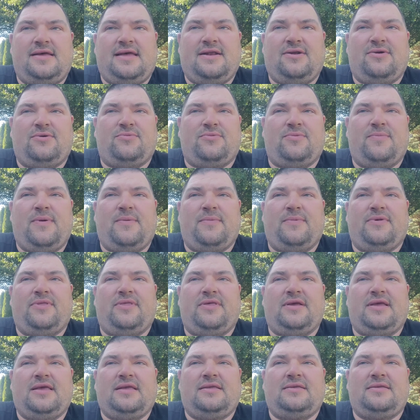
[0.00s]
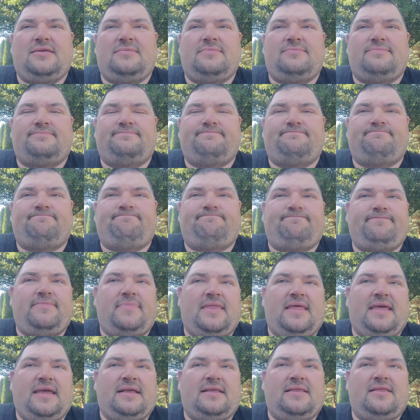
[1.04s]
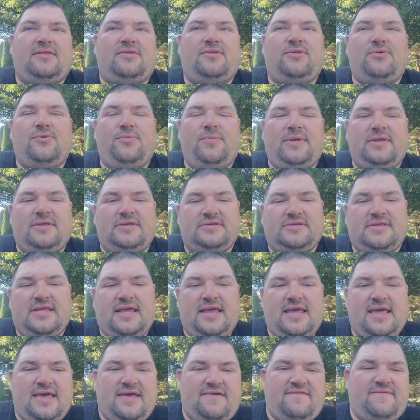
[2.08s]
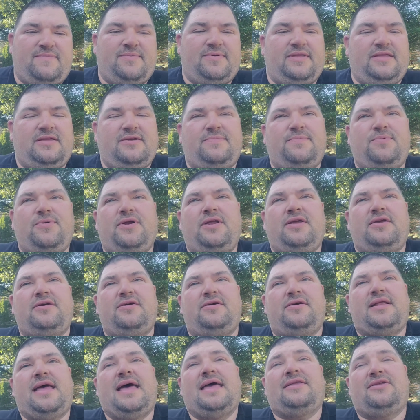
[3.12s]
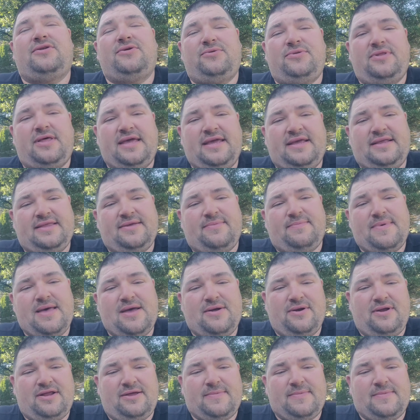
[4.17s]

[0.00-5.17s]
don't remember the lumens they have, but they're pretty good. I do like to mount it up